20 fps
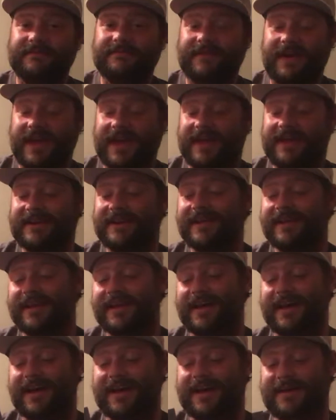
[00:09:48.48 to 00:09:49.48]
fan.
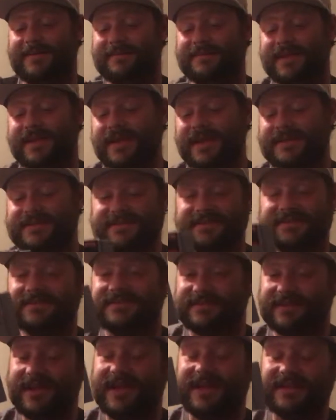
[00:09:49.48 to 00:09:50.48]

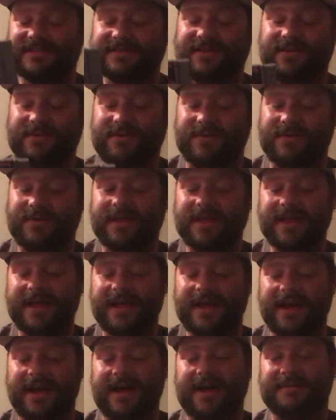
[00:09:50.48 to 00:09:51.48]
It's cool.
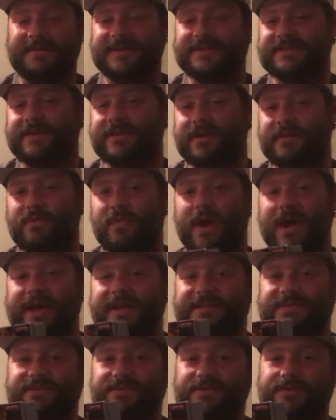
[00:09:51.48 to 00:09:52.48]
It's a good
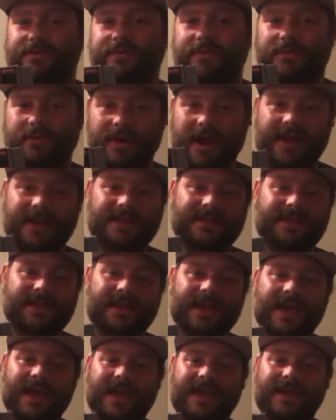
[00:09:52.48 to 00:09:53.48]
way to credit the
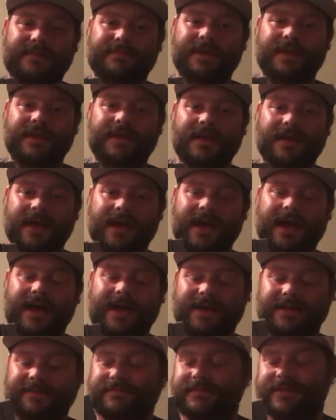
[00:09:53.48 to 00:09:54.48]
game.
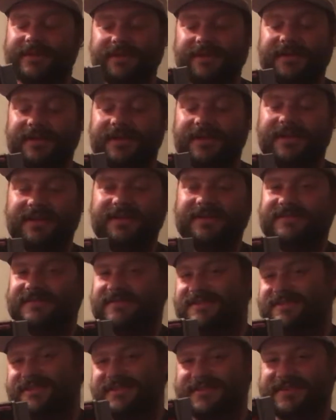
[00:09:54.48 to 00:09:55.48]

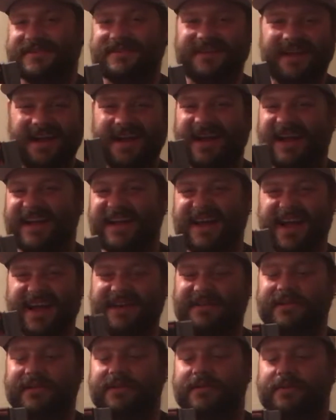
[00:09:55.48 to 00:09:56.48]
it's just a
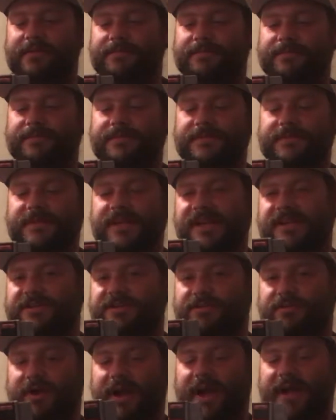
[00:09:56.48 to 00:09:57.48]
kind of little
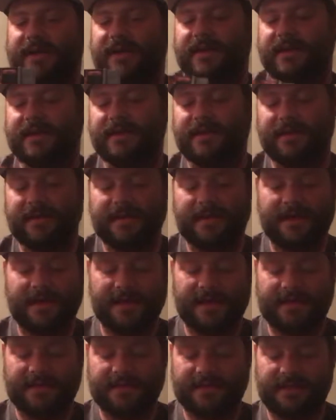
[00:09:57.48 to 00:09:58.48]
trick
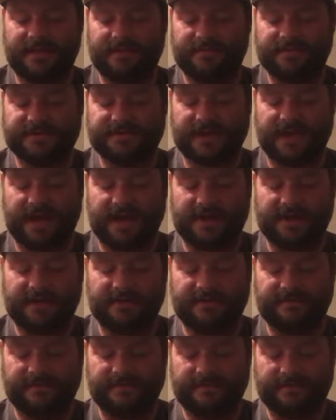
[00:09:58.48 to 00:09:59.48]
that was kind
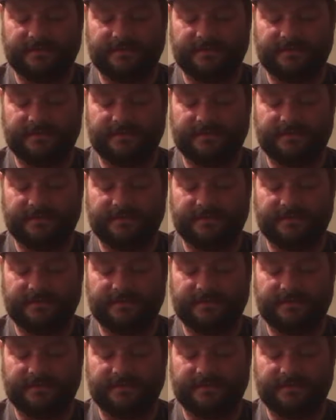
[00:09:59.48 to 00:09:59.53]
of,